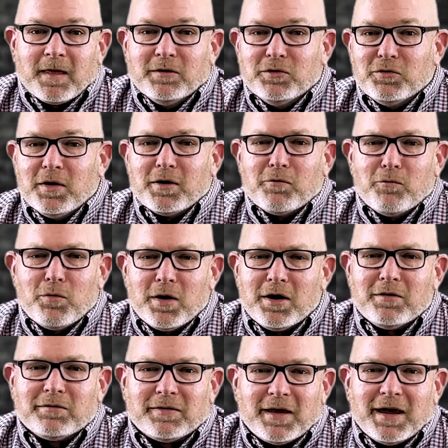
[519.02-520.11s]
doing
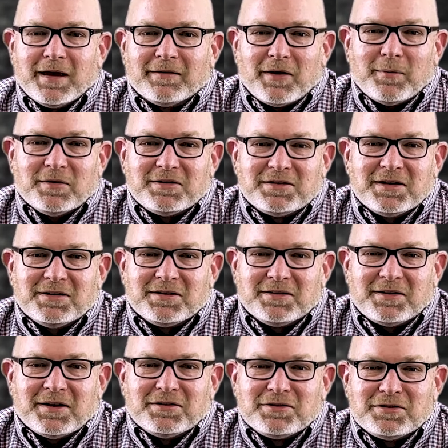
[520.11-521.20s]
weird things on machines
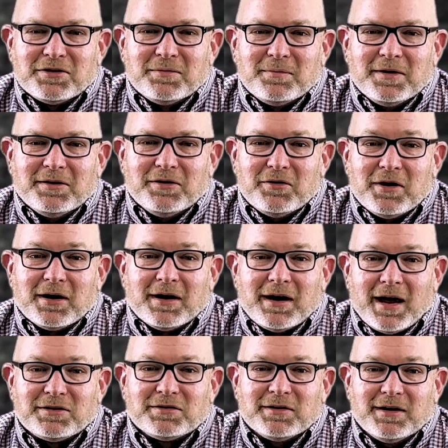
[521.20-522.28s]
that they shouldn't be doing
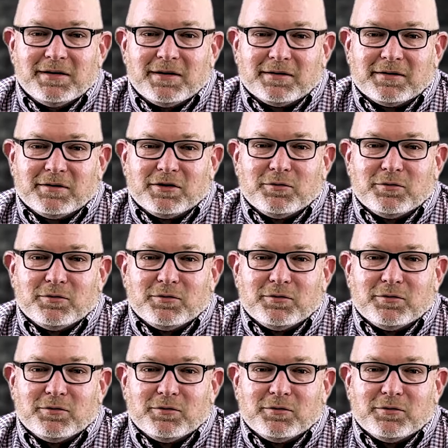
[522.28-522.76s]
and